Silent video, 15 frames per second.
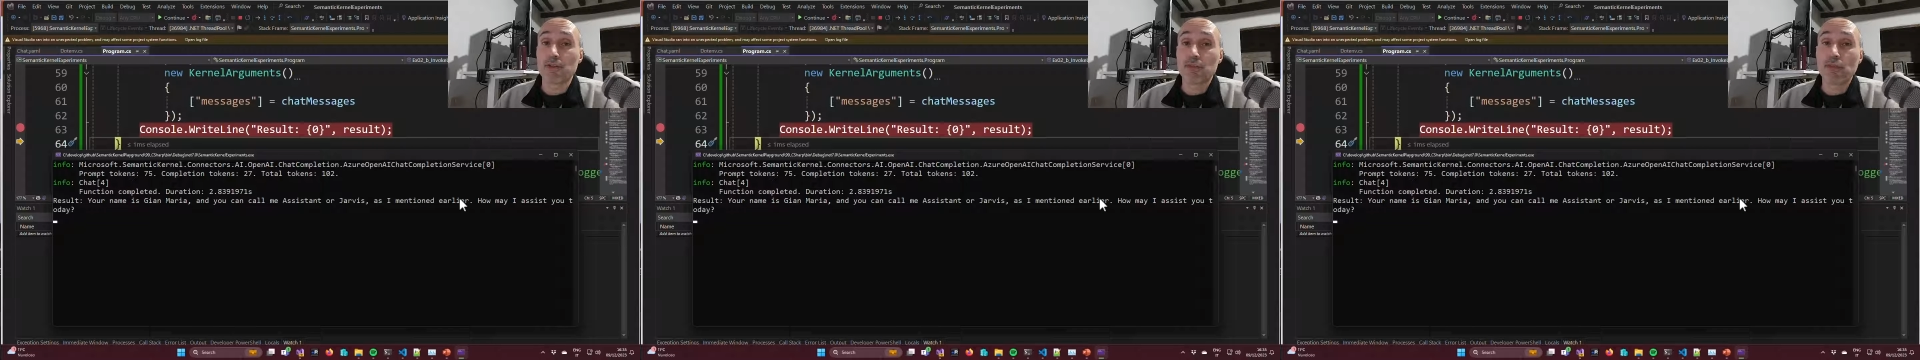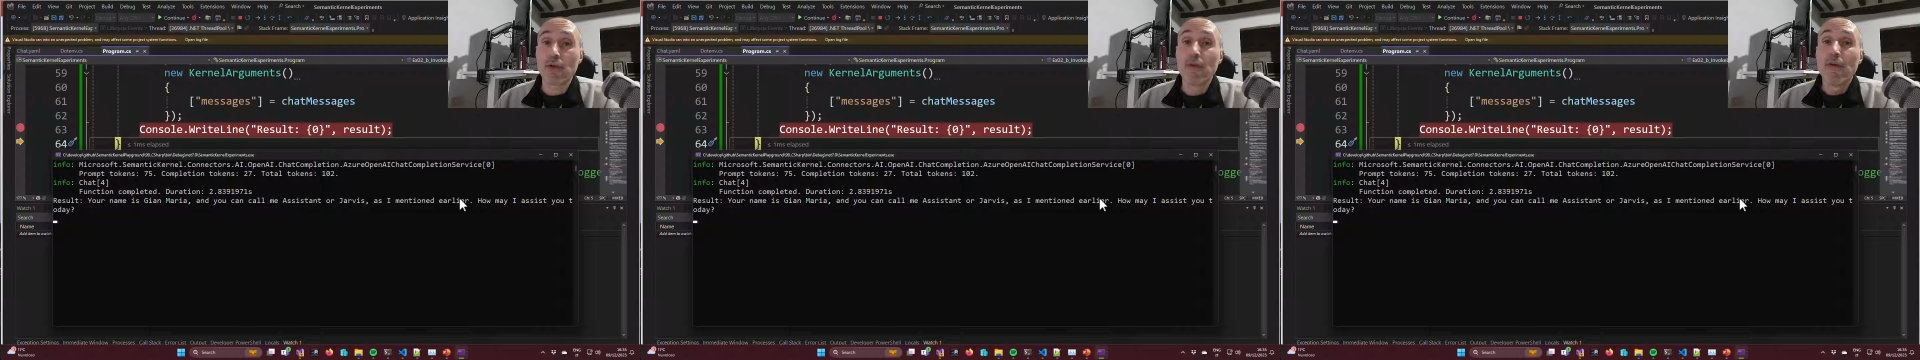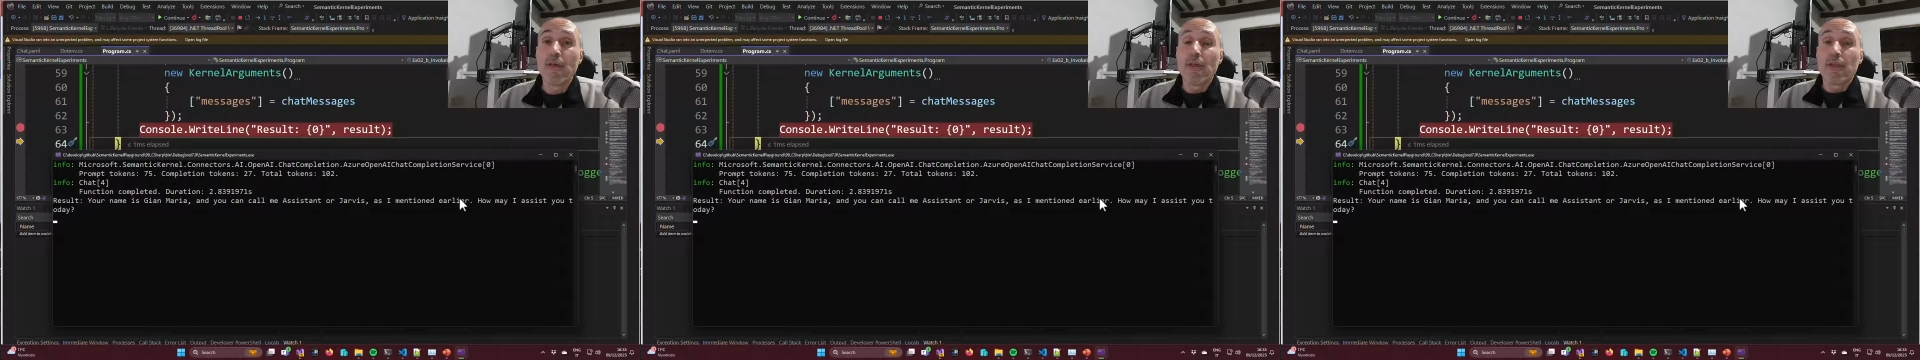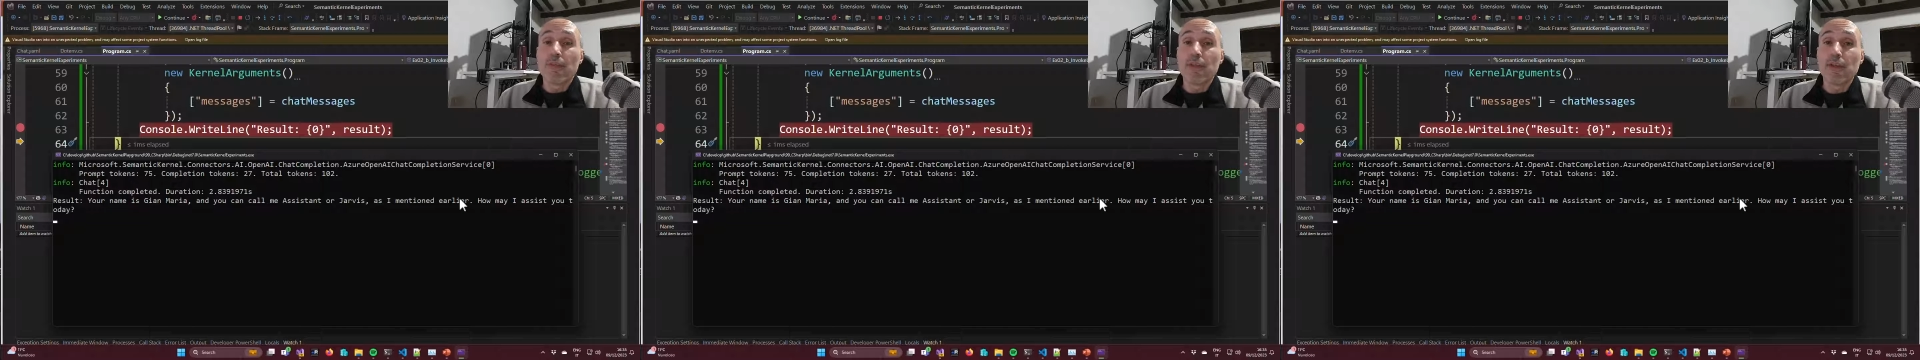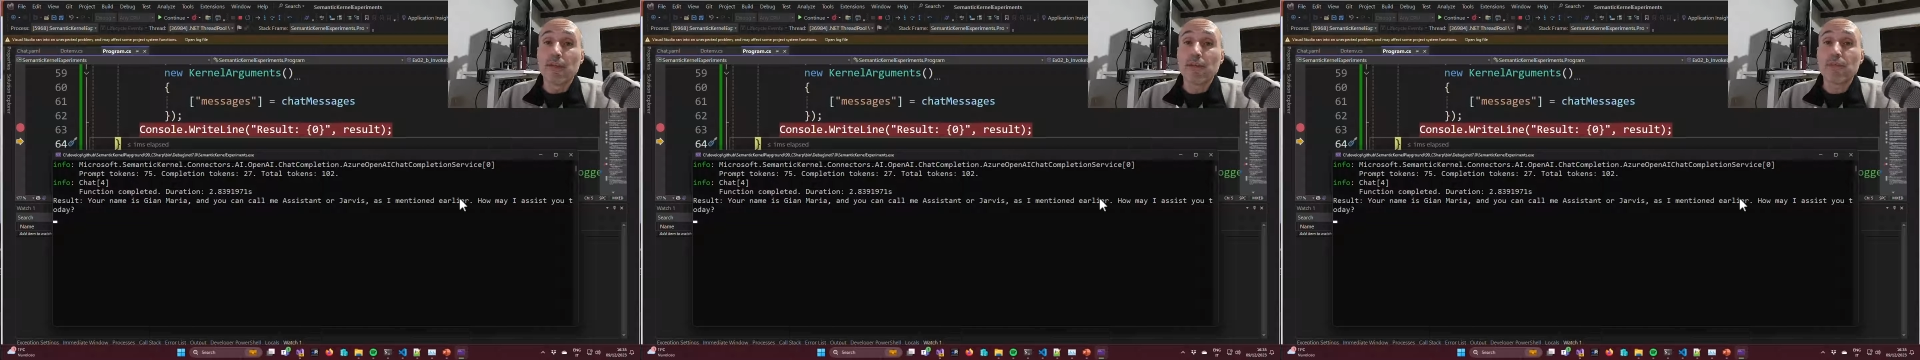So
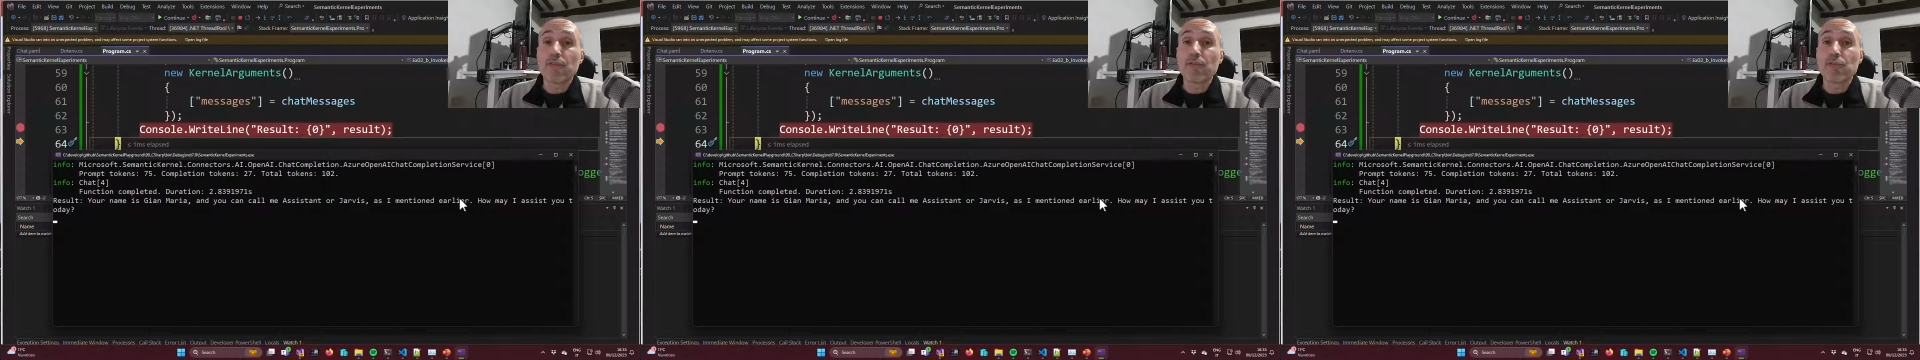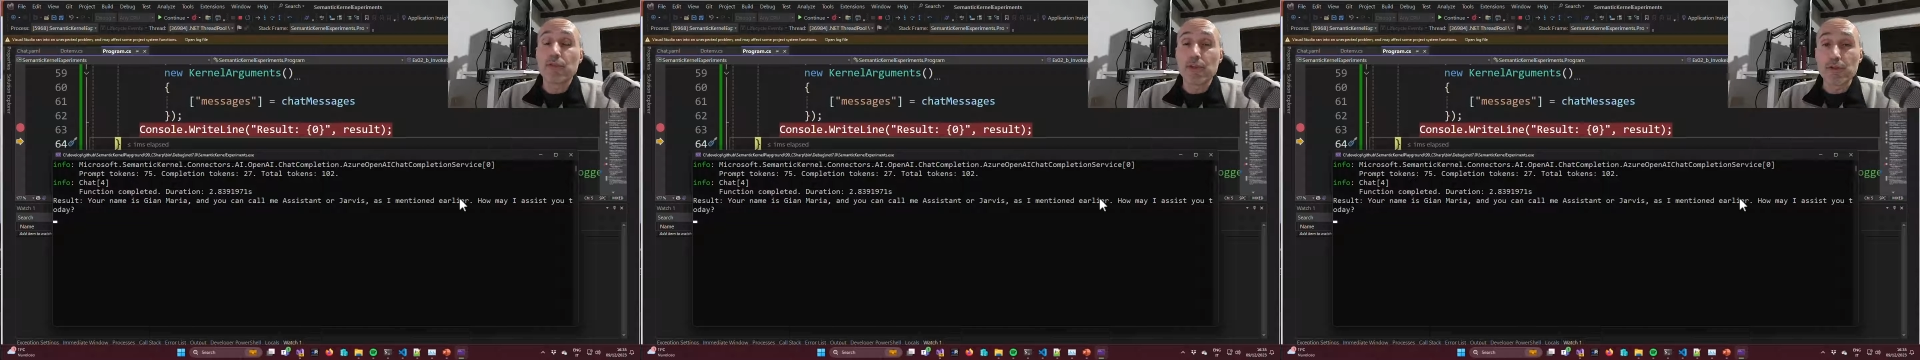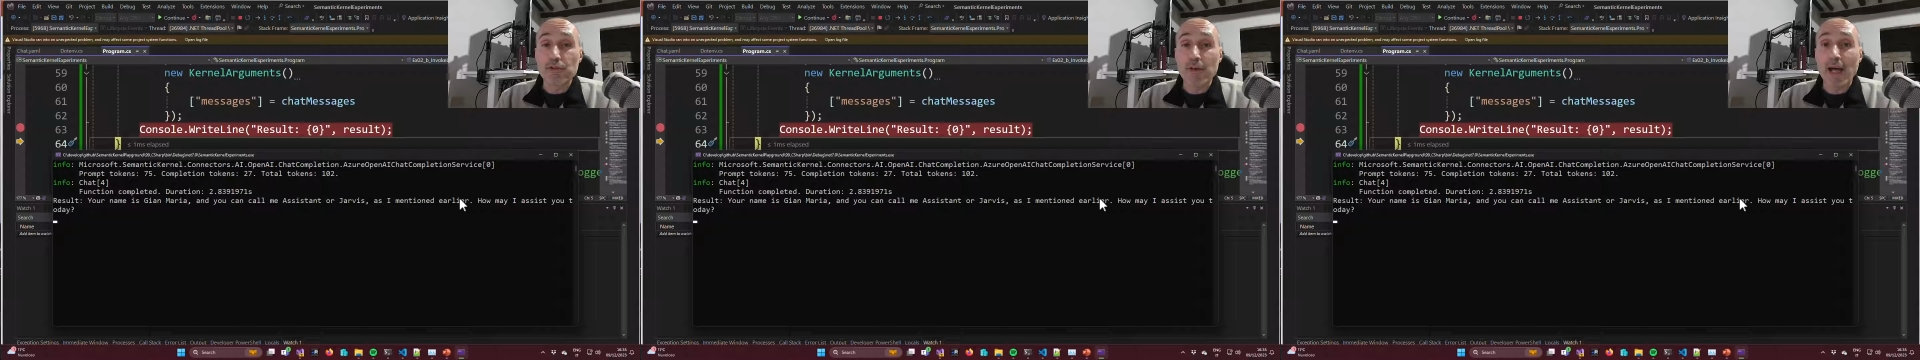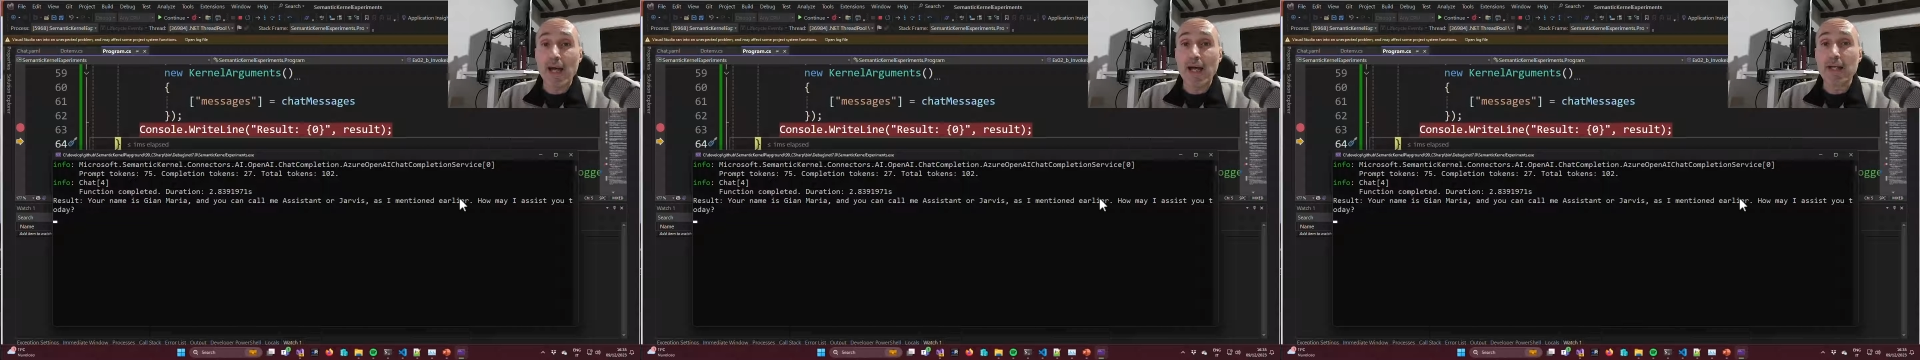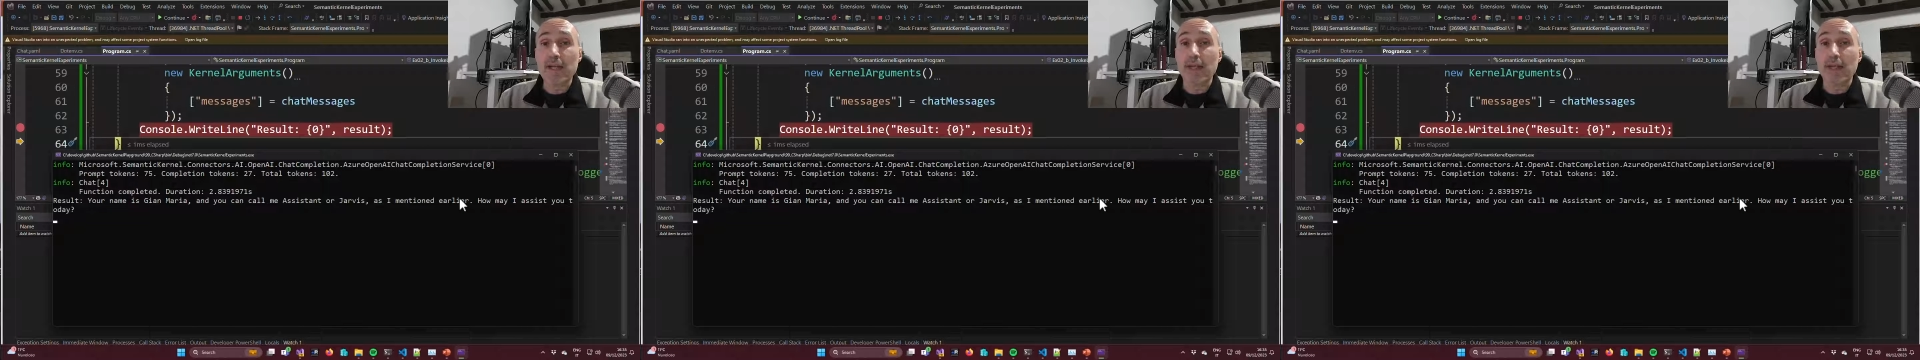this verify,